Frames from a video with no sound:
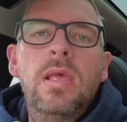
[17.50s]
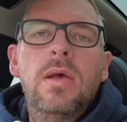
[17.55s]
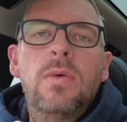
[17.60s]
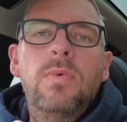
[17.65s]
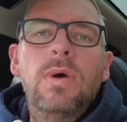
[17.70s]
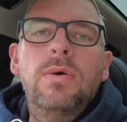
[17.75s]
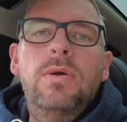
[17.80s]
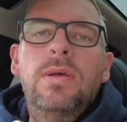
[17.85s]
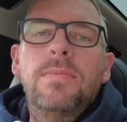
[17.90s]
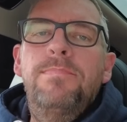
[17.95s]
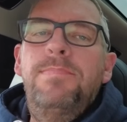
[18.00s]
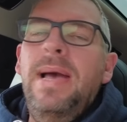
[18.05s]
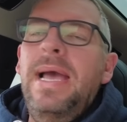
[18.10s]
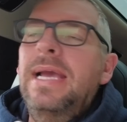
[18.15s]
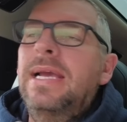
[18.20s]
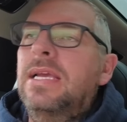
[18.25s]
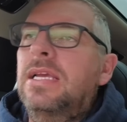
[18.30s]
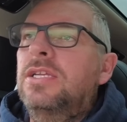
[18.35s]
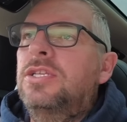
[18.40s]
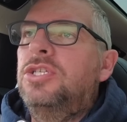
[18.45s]
Welcome
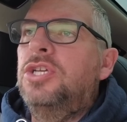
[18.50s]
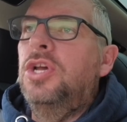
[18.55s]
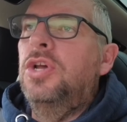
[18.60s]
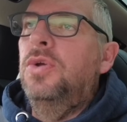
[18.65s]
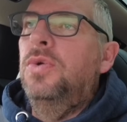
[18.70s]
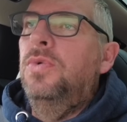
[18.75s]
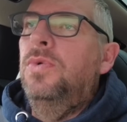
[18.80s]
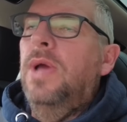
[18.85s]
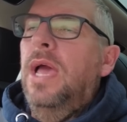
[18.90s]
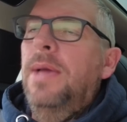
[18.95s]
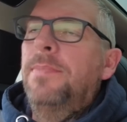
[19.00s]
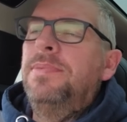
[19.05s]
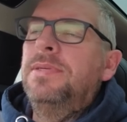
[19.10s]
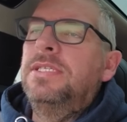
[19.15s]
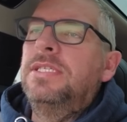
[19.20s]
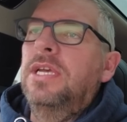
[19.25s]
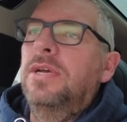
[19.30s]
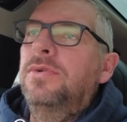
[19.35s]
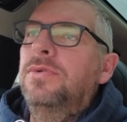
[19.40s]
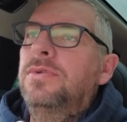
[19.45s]
back to
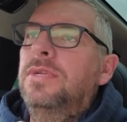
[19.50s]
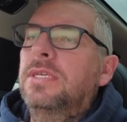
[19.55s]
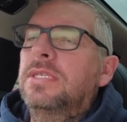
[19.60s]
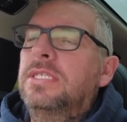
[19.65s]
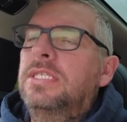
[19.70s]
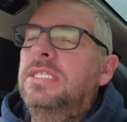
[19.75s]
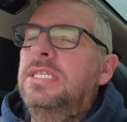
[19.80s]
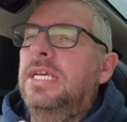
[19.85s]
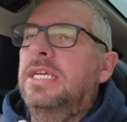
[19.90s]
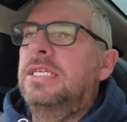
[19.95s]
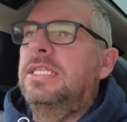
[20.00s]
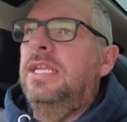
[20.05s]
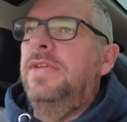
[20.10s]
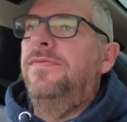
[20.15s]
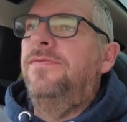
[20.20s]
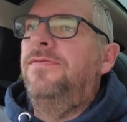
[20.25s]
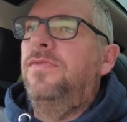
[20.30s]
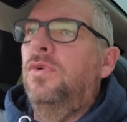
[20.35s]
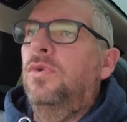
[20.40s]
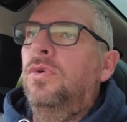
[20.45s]
episode
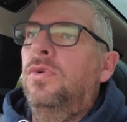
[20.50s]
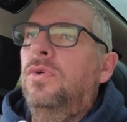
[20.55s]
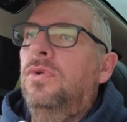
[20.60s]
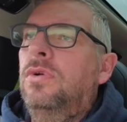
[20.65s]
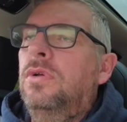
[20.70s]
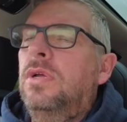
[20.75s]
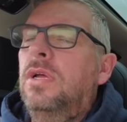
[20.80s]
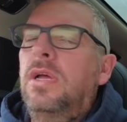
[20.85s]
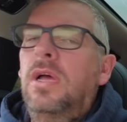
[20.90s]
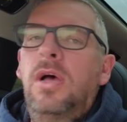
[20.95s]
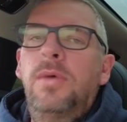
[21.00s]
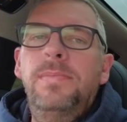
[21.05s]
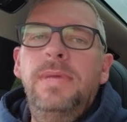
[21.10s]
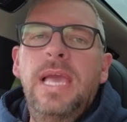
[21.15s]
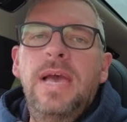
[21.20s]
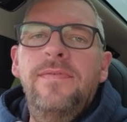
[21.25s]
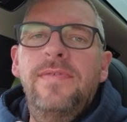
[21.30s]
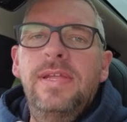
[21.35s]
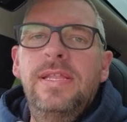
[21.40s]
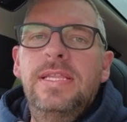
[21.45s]
64. I'm
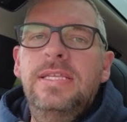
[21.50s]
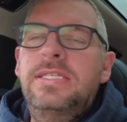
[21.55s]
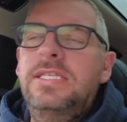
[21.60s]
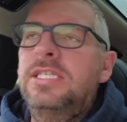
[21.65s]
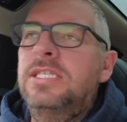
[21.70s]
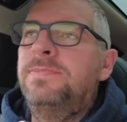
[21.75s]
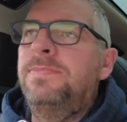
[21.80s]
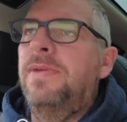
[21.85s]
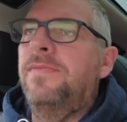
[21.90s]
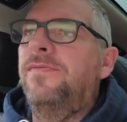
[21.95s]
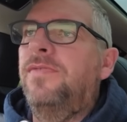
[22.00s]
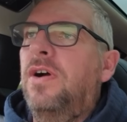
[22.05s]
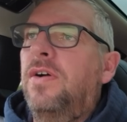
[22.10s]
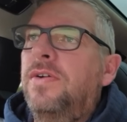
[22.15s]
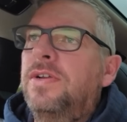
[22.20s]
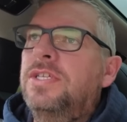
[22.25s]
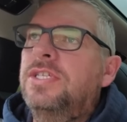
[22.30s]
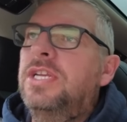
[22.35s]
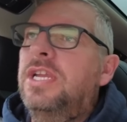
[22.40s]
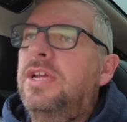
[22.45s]
Gavin, this is Spitfire
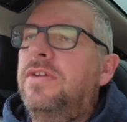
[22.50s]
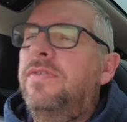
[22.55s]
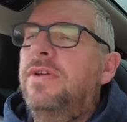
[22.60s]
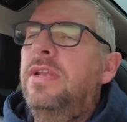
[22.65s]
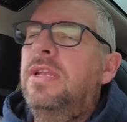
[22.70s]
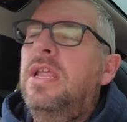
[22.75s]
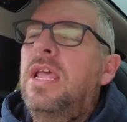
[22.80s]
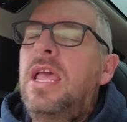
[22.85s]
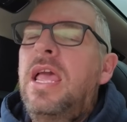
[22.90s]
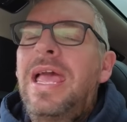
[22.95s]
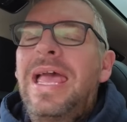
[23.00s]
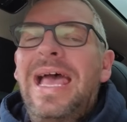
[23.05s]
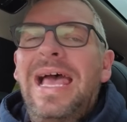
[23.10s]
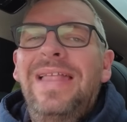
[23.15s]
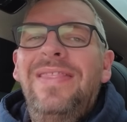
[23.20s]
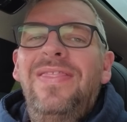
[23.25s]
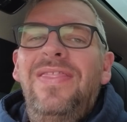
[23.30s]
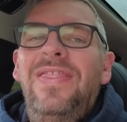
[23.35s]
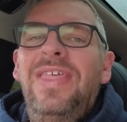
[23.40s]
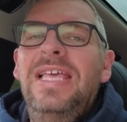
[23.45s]
Engineering,
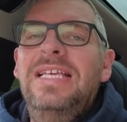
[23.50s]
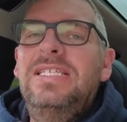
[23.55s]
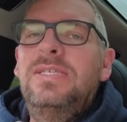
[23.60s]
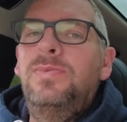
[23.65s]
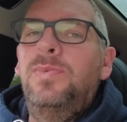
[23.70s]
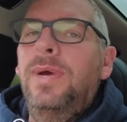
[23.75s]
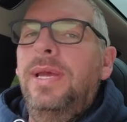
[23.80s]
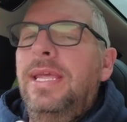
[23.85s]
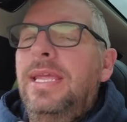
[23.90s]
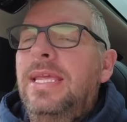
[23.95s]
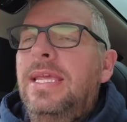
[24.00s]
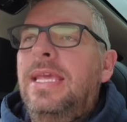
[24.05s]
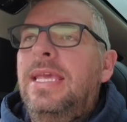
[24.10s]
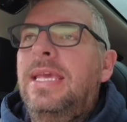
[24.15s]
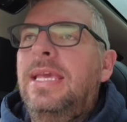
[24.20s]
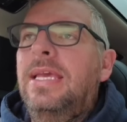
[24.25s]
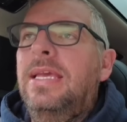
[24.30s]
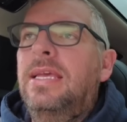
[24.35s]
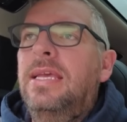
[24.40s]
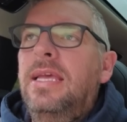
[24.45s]
and this week
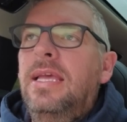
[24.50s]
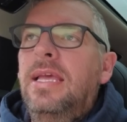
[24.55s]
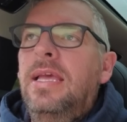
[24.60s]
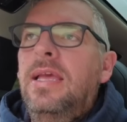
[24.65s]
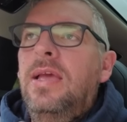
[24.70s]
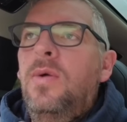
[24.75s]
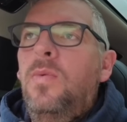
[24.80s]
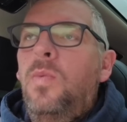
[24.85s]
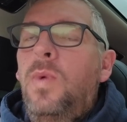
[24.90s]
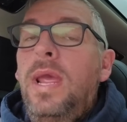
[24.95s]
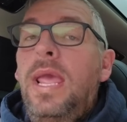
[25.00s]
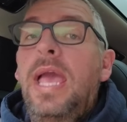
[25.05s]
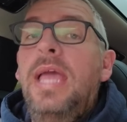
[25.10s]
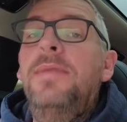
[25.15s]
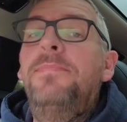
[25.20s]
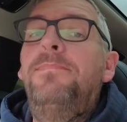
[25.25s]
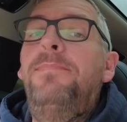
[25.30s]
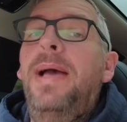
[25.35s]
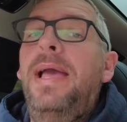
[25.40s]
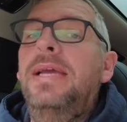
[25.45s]
we
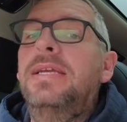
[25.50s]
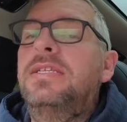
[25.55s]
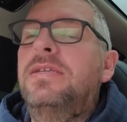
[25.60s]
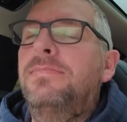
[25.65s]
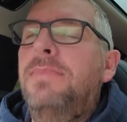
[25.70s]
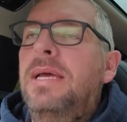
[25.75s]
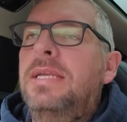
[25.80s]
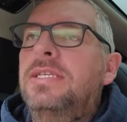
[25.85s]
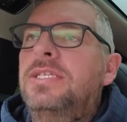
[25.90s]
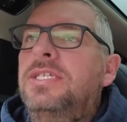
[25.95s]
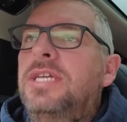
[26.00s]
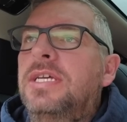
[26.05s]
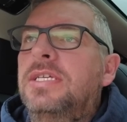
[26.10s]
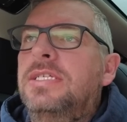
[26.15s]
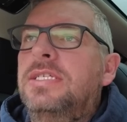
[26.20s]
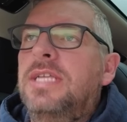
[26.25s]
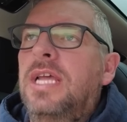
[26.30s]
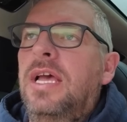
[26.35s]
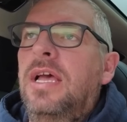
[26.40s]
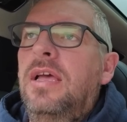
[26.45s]
head back to
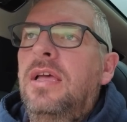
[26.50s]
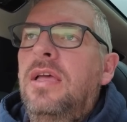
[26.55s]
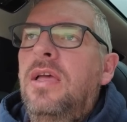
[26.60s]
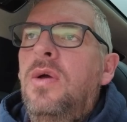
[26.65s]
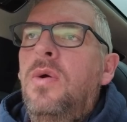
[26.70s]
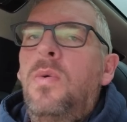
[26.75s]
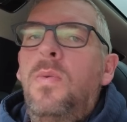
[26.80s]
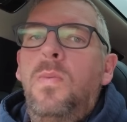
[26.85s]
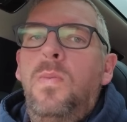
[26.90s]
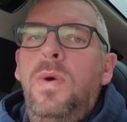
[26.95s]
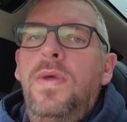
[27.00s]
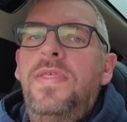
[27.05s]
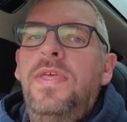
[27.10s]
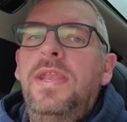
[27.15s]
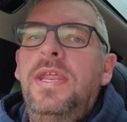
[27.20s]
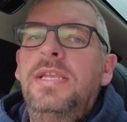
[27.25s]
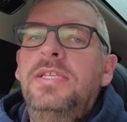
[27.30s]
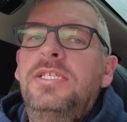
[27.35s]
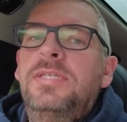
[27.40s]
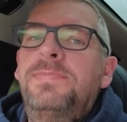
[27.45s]
Manchester with an
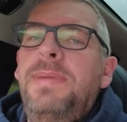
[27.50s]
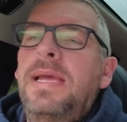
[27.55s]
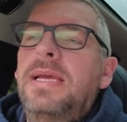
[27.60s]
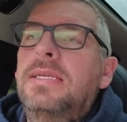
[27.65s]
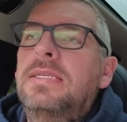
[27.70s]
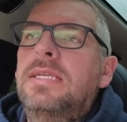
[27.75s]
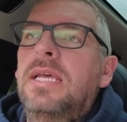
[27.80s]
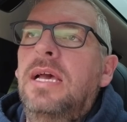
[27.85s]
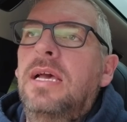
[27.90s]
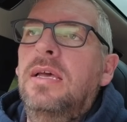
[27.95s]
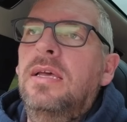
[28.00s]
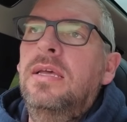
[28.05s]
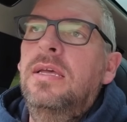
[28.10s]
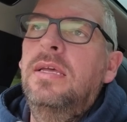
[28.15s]
inspector